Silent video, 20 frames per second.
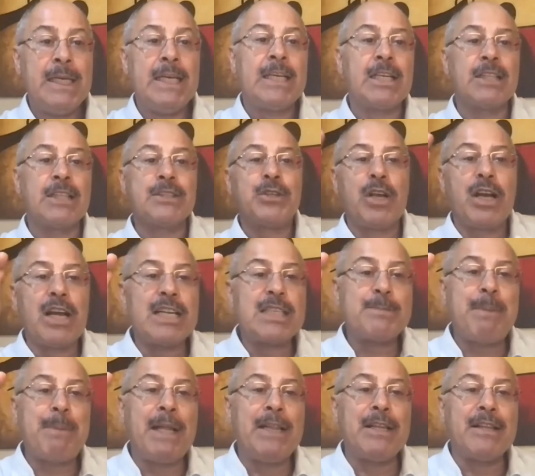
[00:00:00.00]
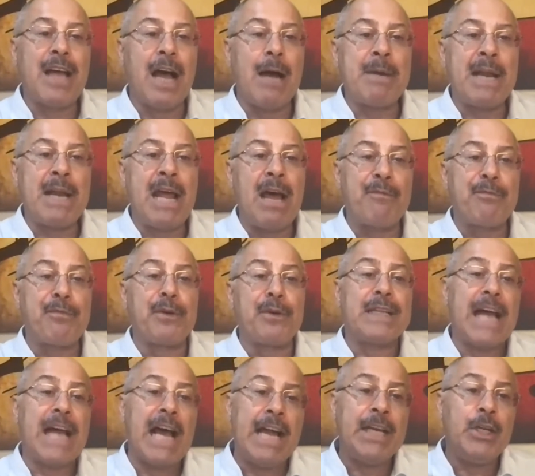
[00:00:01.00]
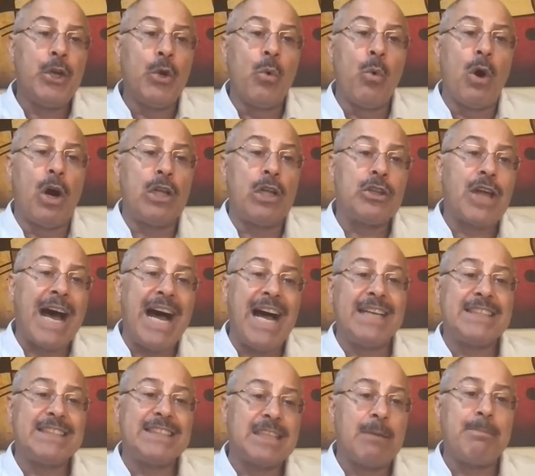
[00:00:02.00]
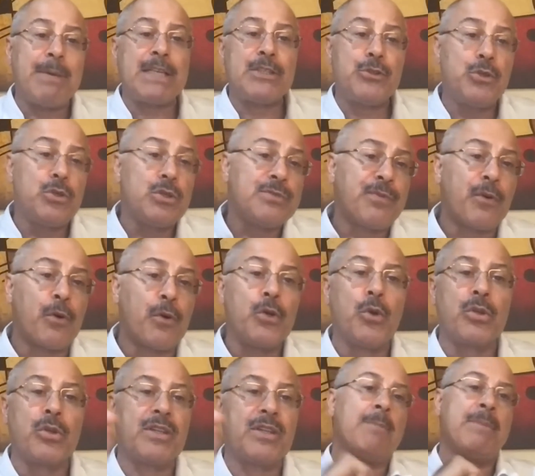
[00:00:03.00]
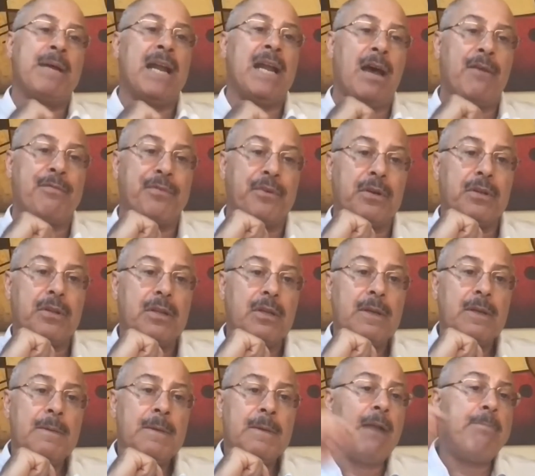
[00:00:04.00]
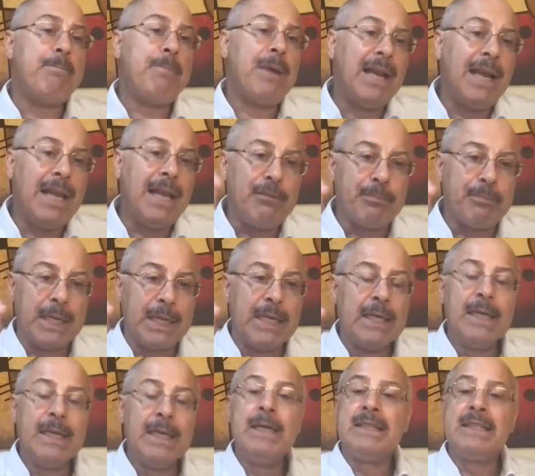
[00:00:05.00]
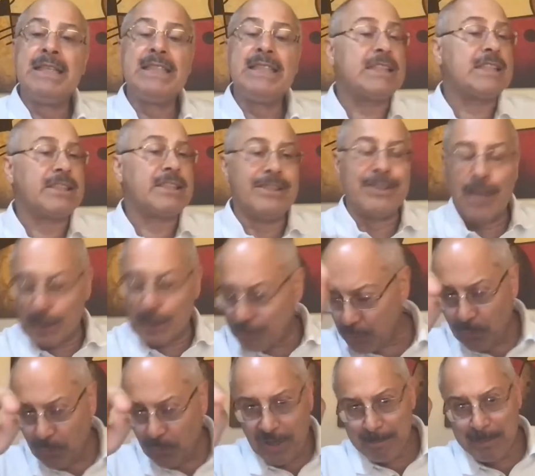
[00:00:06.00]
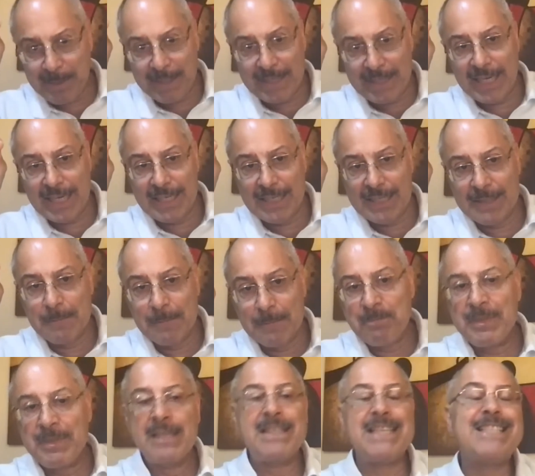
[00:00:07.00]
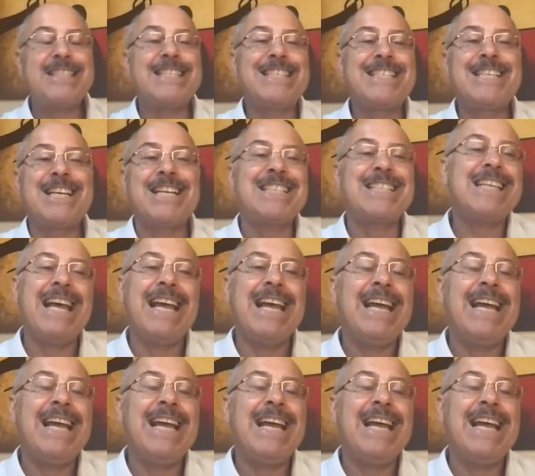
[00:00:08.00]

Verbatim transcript: because you're going to spend the time and effort and you want the highest and best use for your time and effort. And believe me, this is not so complicated. This is just